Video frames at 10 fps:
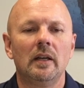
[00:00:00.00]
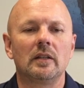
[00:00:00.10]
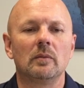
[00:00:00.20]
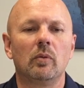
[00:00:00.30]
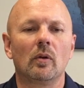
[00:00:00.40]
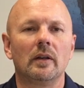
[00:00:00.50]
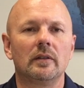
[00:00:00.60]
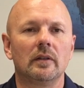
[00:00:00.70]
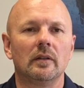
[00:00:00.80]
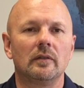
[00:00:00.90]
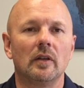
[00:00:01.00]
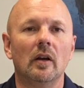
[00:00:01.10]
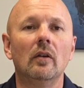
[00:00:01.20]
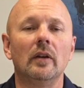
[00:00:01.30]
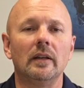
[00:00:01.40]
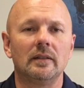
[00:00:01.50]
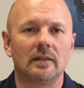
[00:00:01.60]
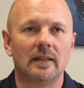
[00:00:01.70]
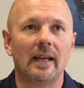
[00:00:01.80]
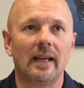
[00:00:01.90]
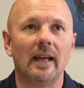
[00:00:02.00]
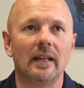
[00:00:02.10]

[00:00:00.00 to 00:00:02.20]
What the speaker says: it's important to own it, to say, yeah,